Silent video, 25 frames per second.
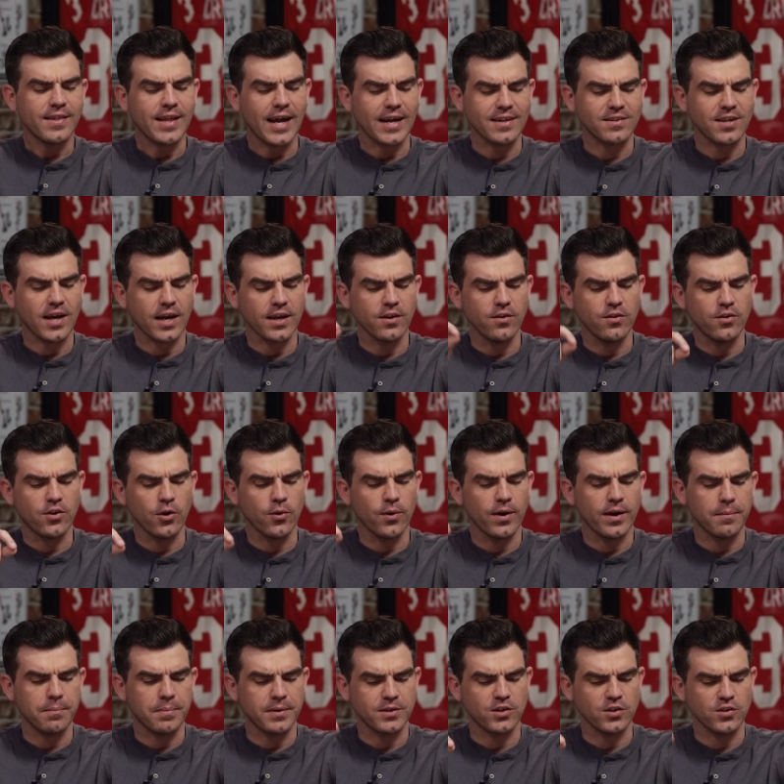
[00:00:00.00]
that's how you do
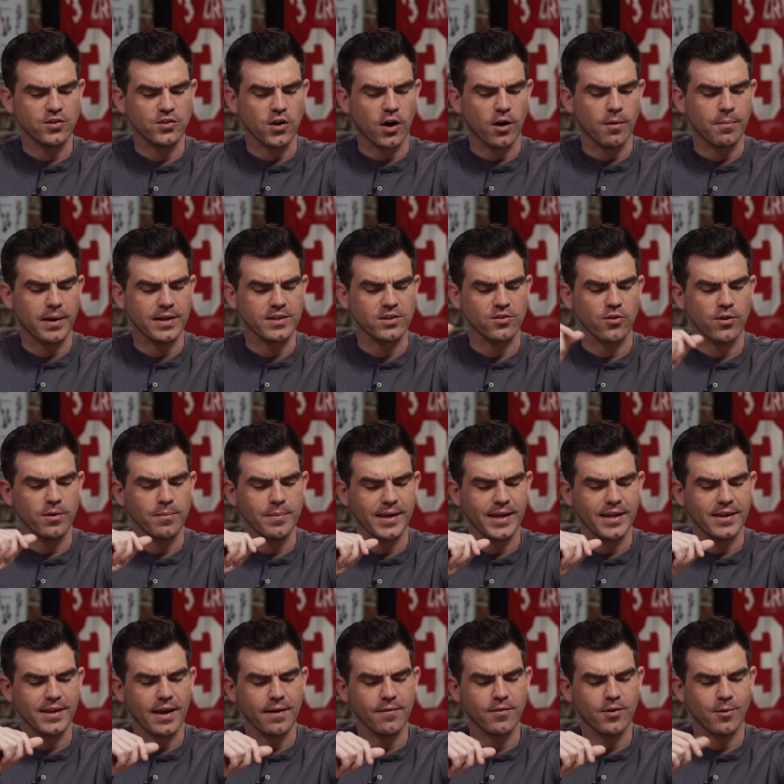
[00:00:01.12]
it. But just start by screaming
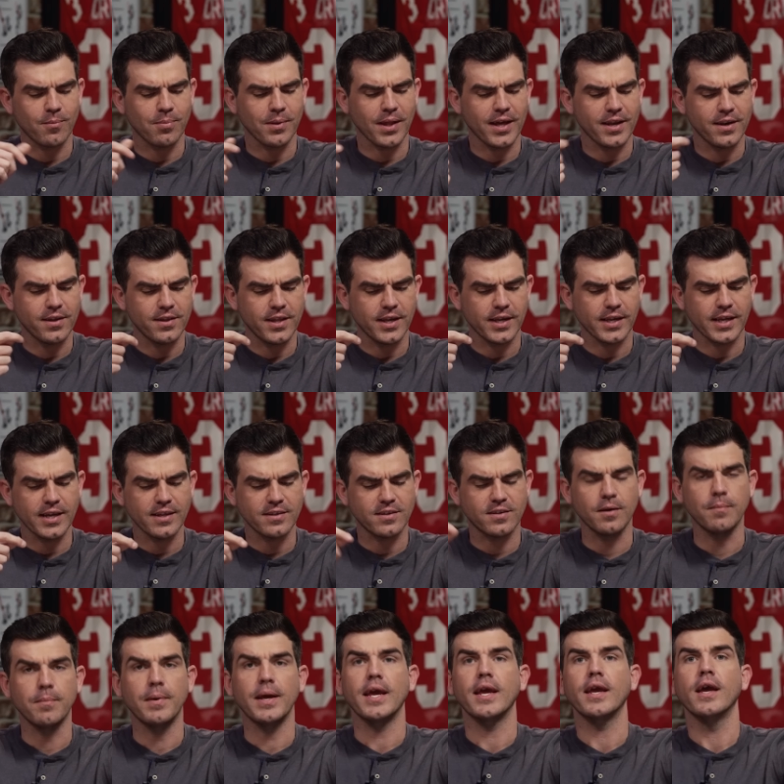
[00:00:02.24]
at David or Blaine and then get
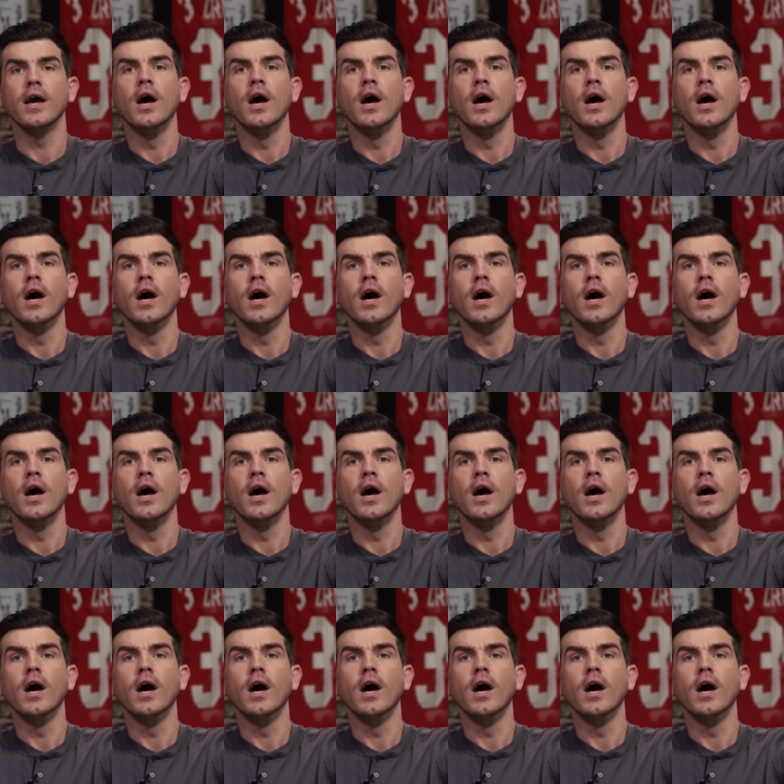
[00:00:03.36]
to me.